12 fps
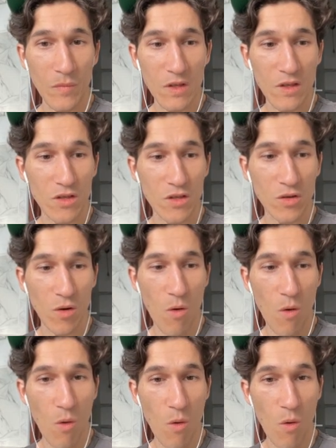So,
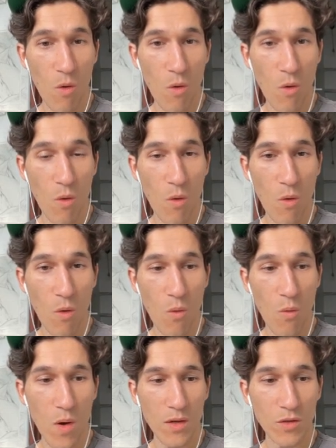
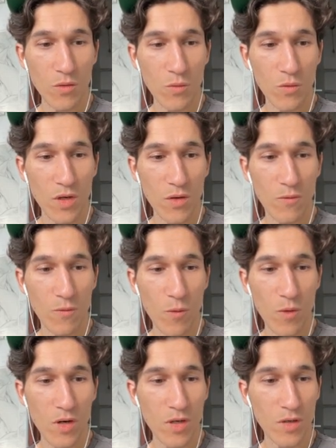one, two, three,
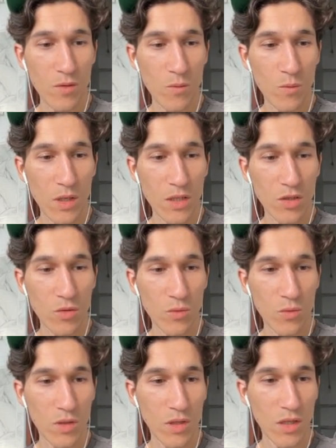four, one,
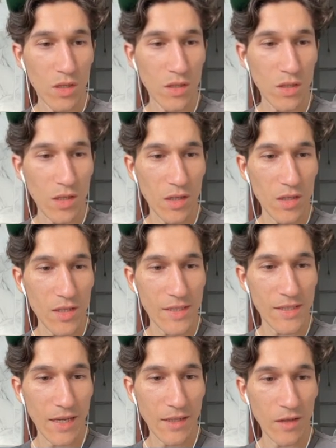two. Yeah, let's
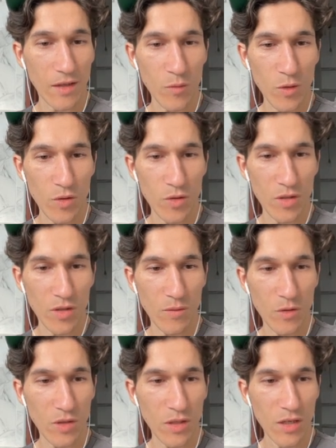settle. I'm not gonna
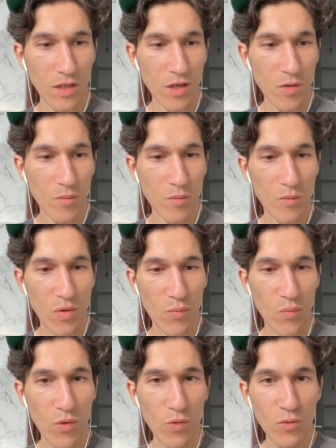even
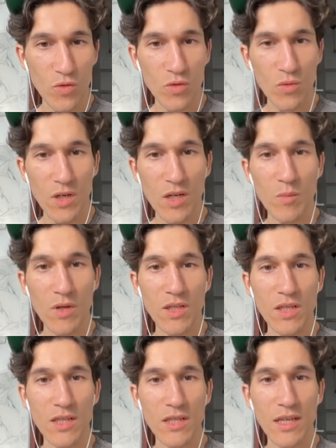propose to anybody
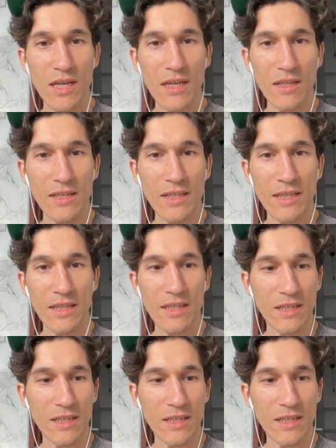anything.